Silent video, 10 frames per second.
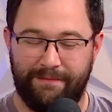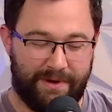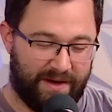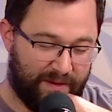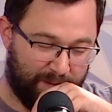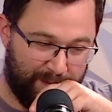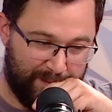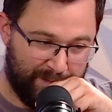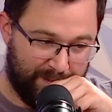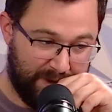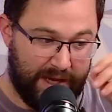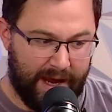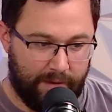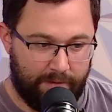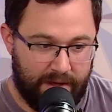But
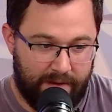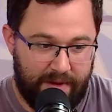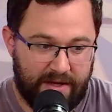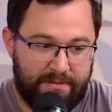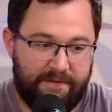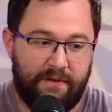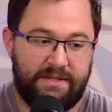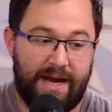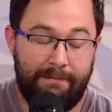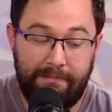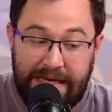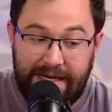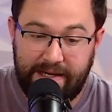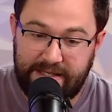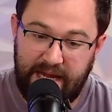yeah, that was my first time
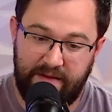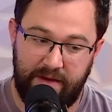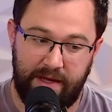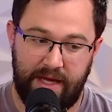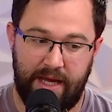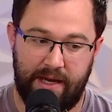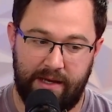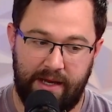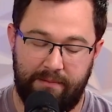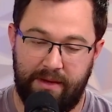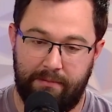meeting Davey, and him and